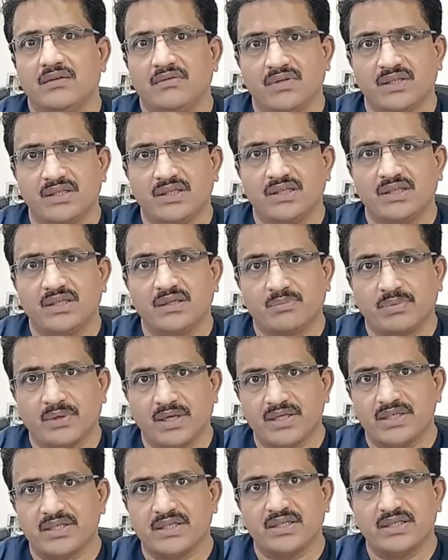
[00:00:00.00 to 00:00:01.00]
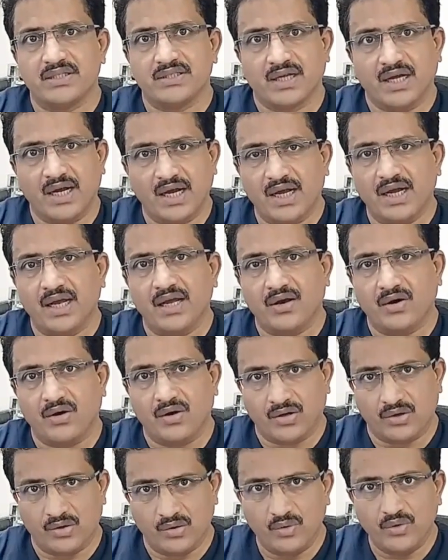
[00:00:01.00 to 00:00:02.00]
whether the pressure is high
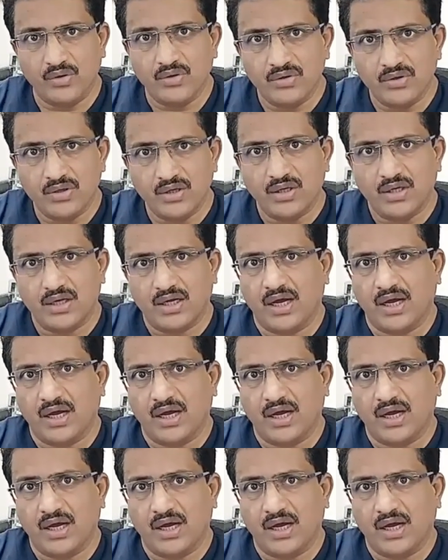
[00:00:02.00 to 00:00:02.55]
or low,